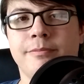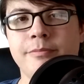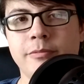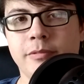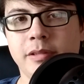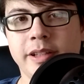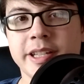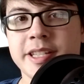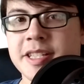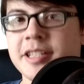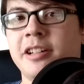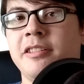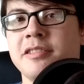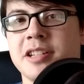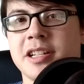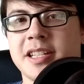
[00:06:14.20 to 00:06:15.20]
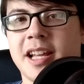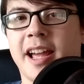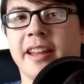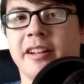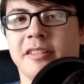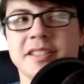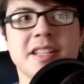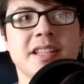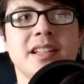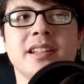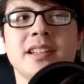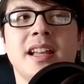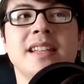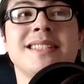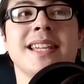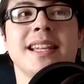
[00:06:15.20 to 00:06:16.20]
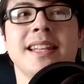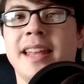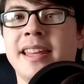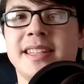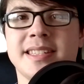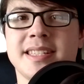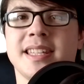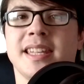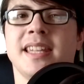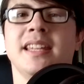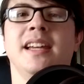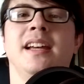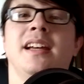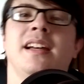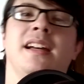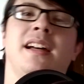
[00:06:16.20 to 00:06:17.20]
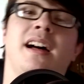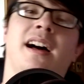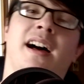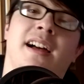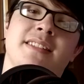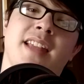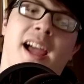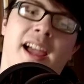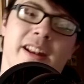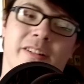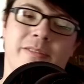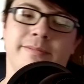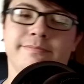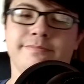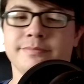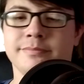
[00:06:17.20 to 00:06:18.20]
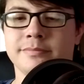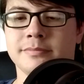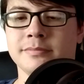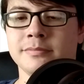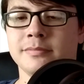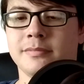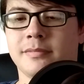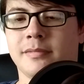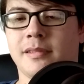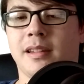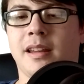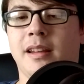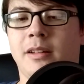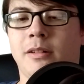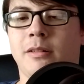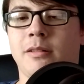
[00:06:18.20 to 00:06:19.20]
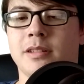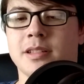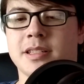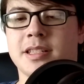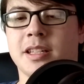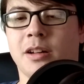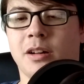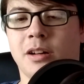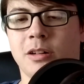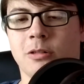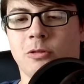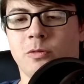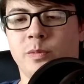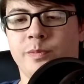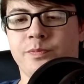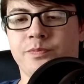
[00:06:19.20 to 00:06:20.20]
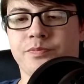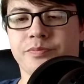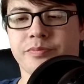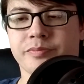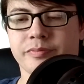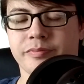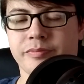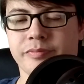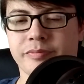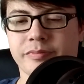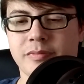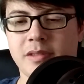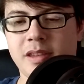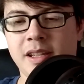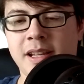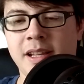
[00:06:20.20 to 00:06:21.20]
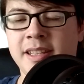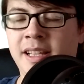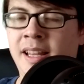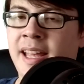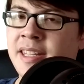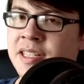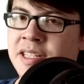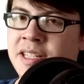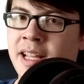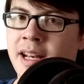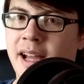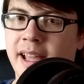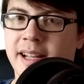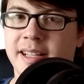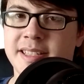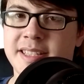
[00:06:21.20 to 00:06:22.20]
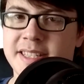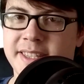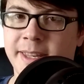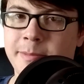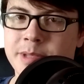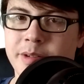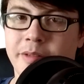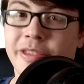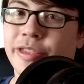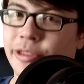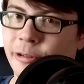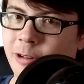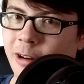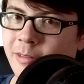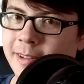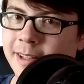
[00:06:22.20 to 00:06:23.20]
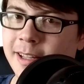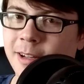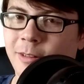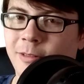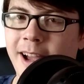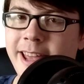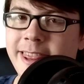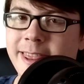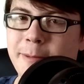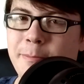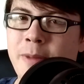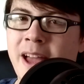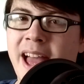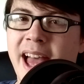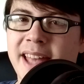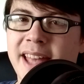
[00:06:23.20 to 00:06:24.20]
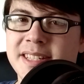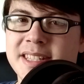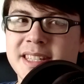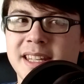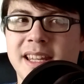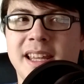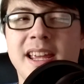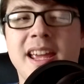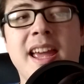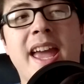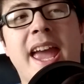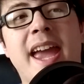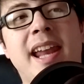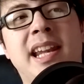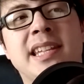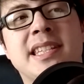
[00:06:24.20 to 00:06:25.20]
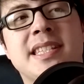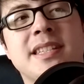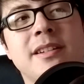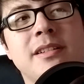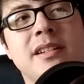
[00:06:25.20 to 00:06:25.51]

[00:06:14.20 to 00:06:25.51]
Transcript: nostalgia title. It's a legacy title. So, The Last Jedi and its themes of throwing away the past, and its